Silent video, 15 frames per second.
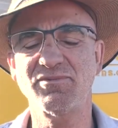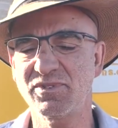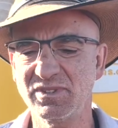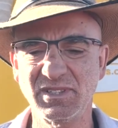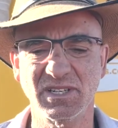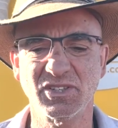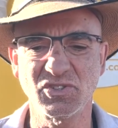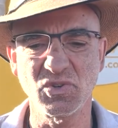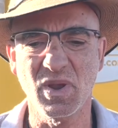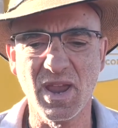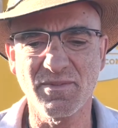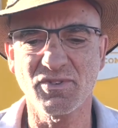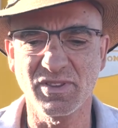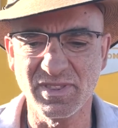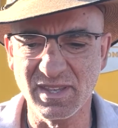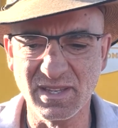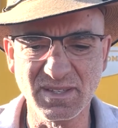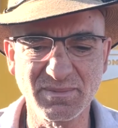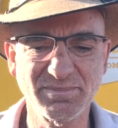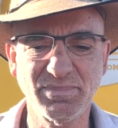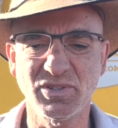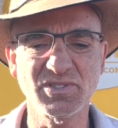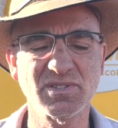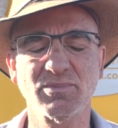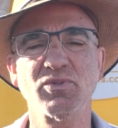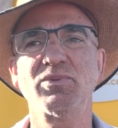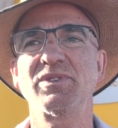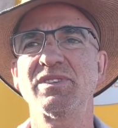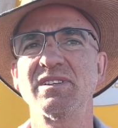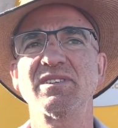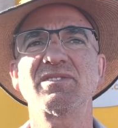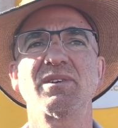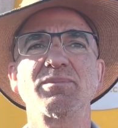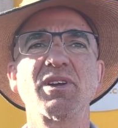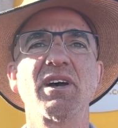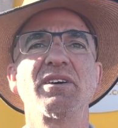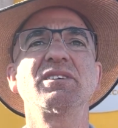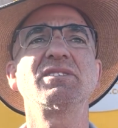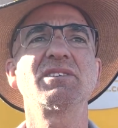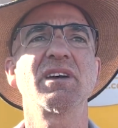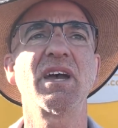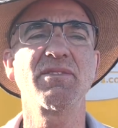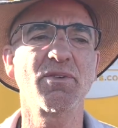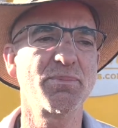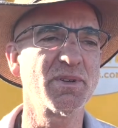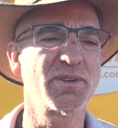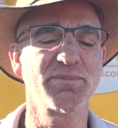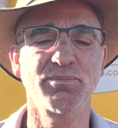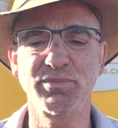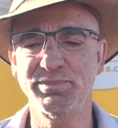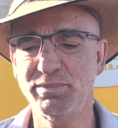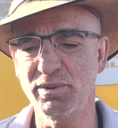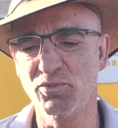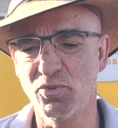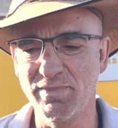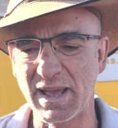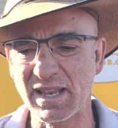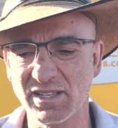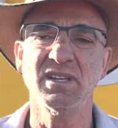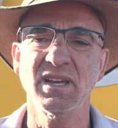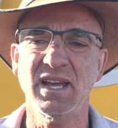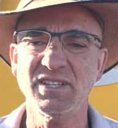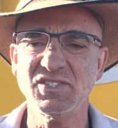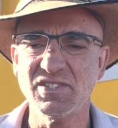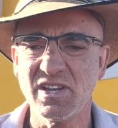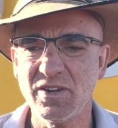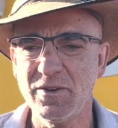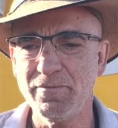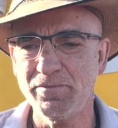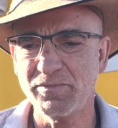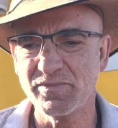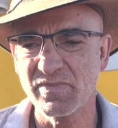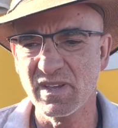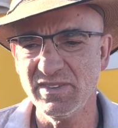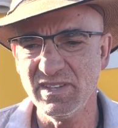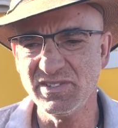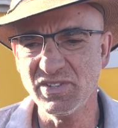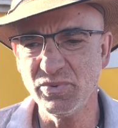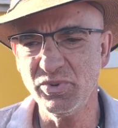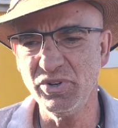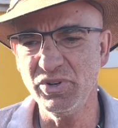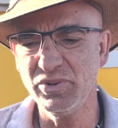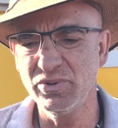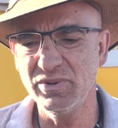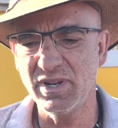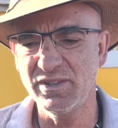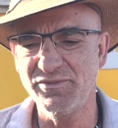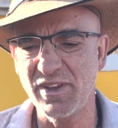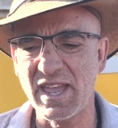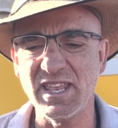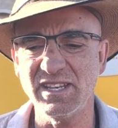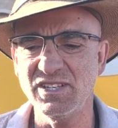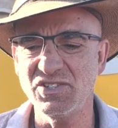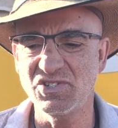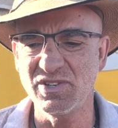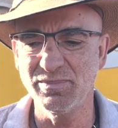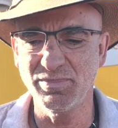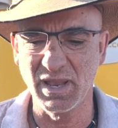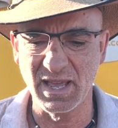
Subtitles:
do everything possible with this. I'm going to have a bit more balance. And so there's a real advantage in playing a